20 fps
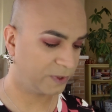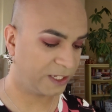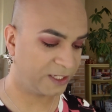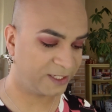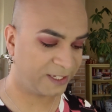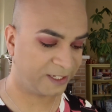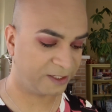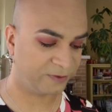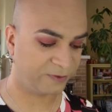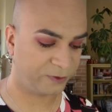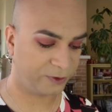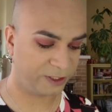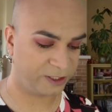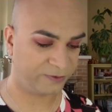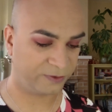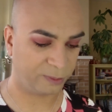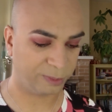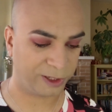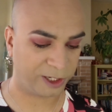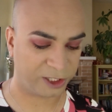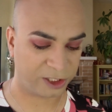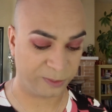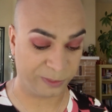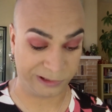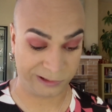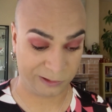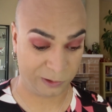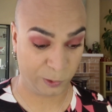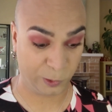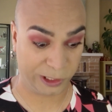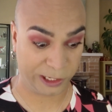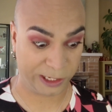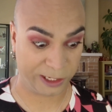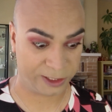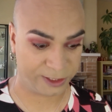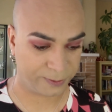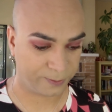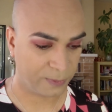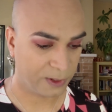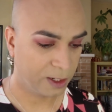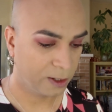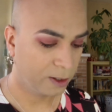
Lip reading: It says fruits for blush, but who cares?